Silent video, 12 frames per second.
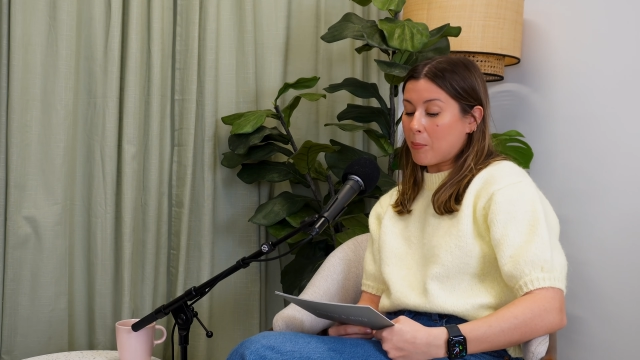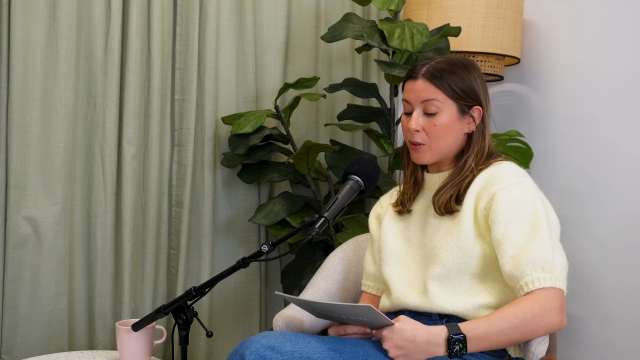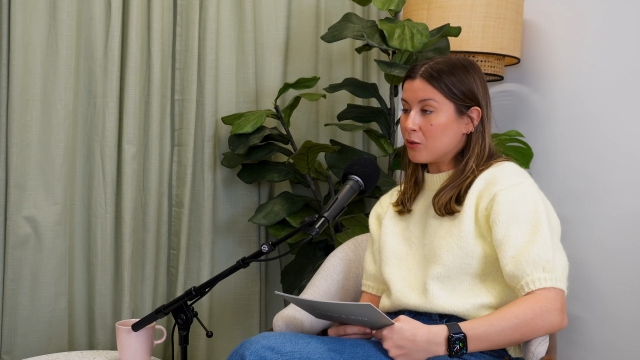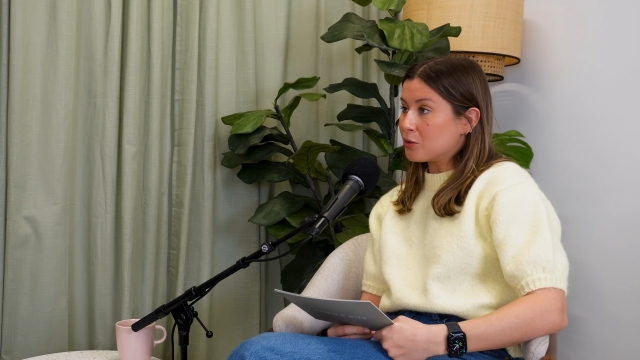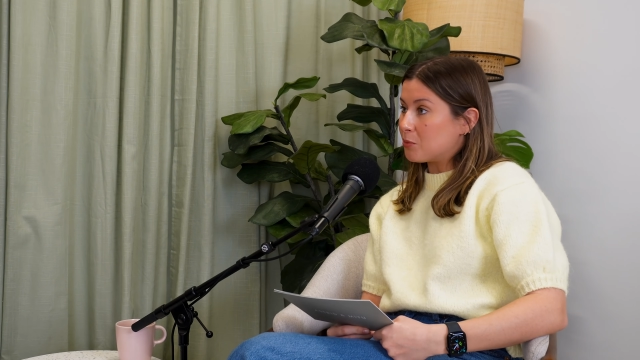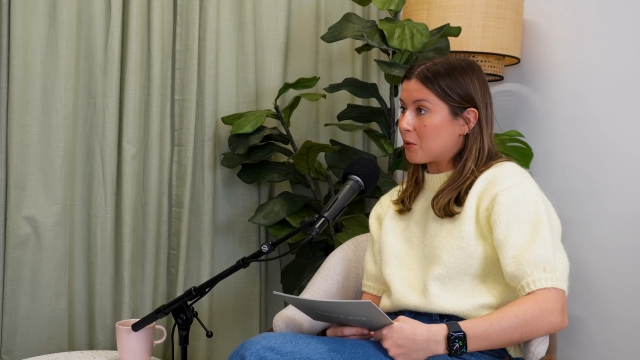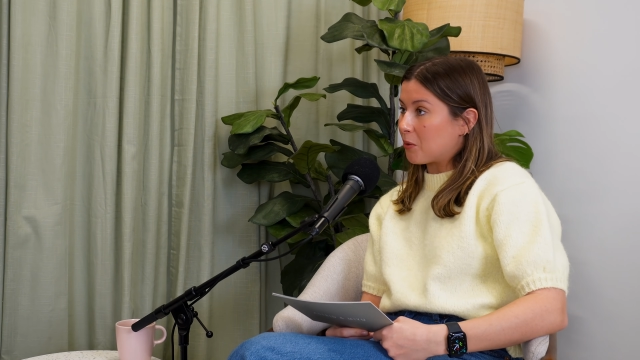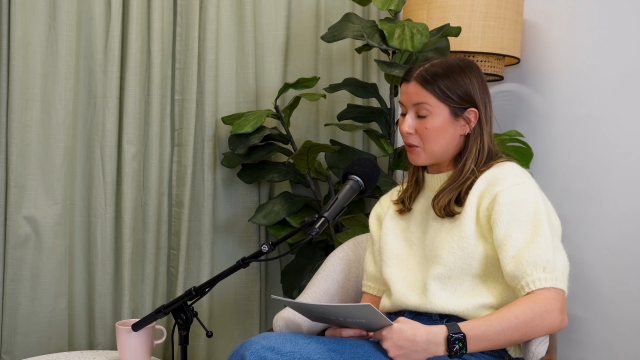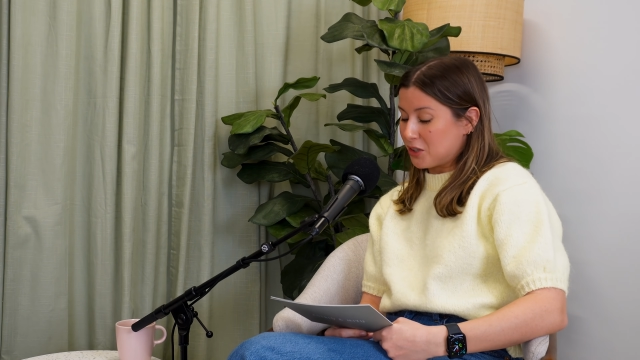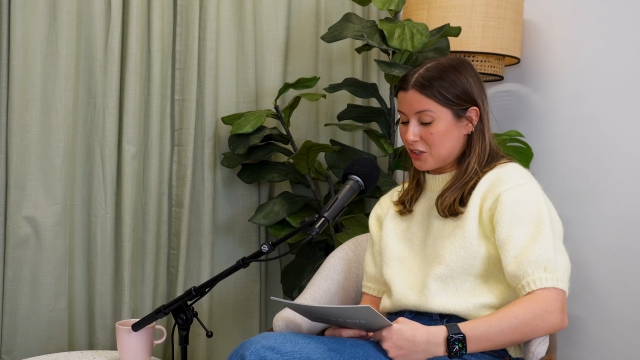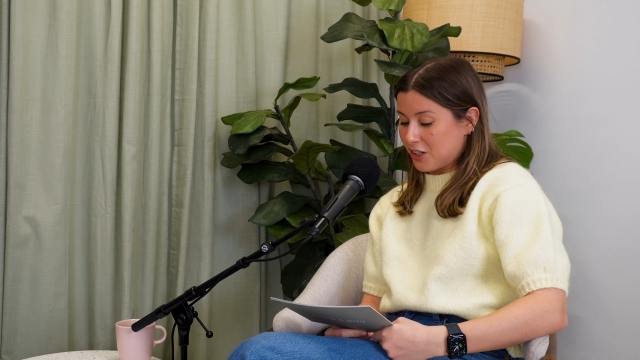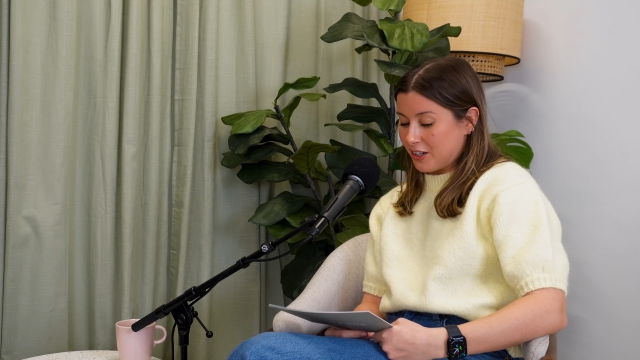penultimate
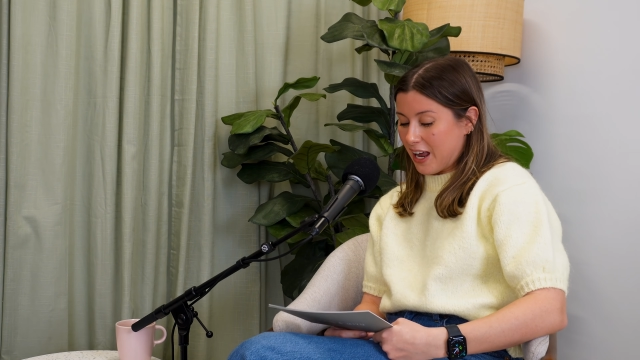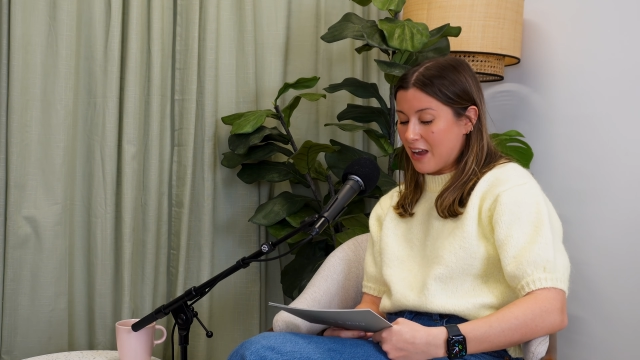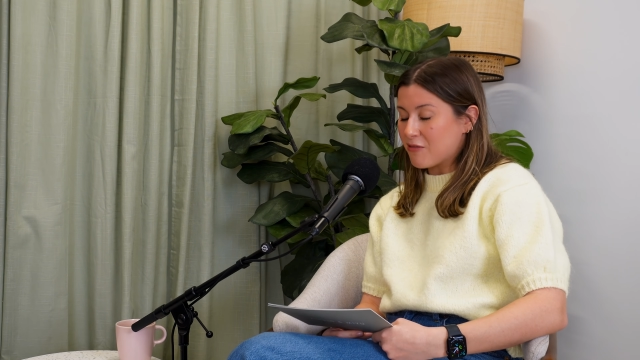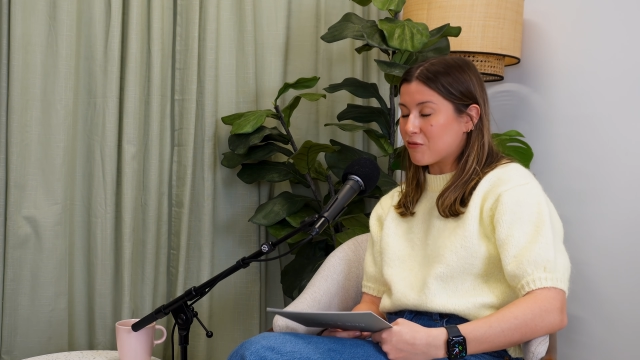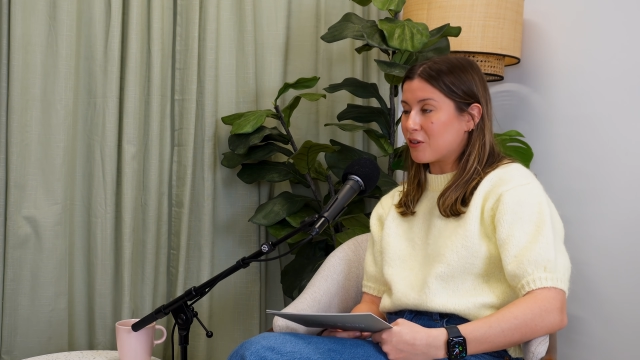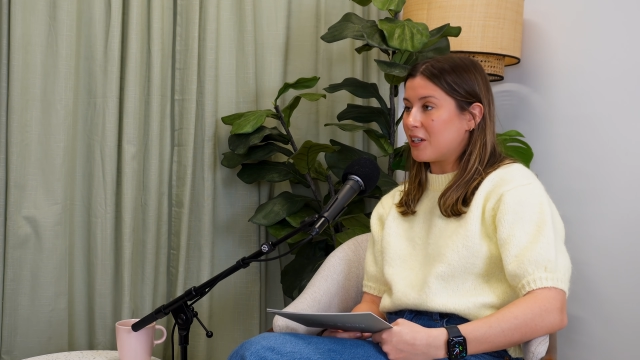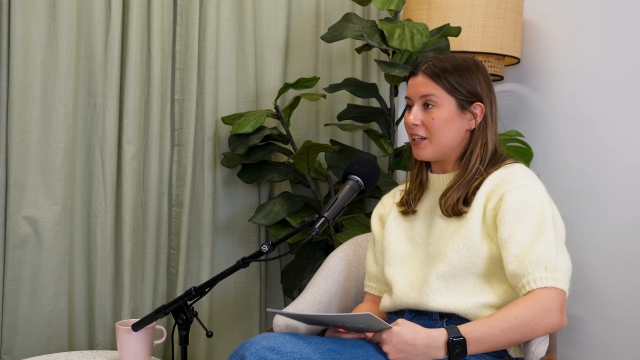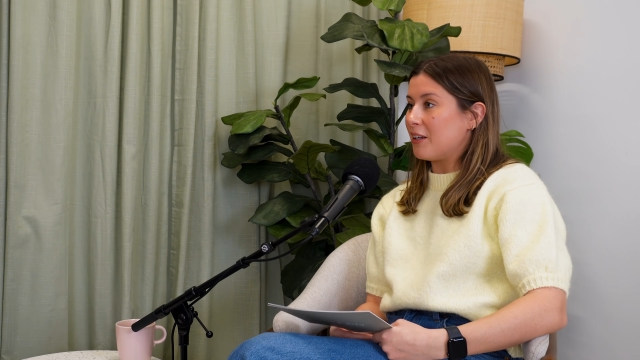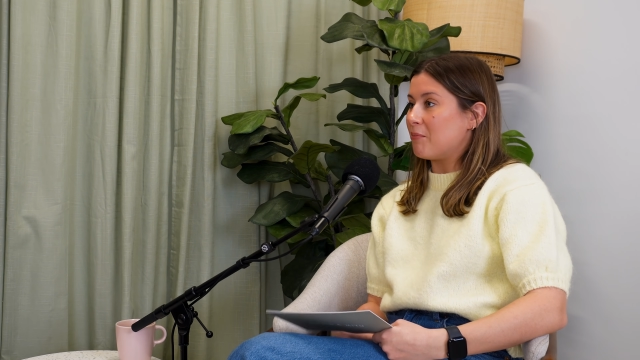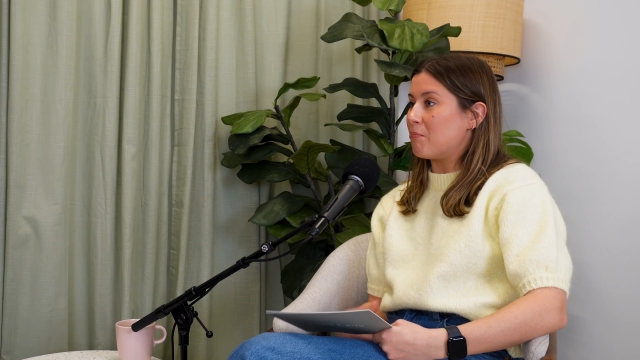question, every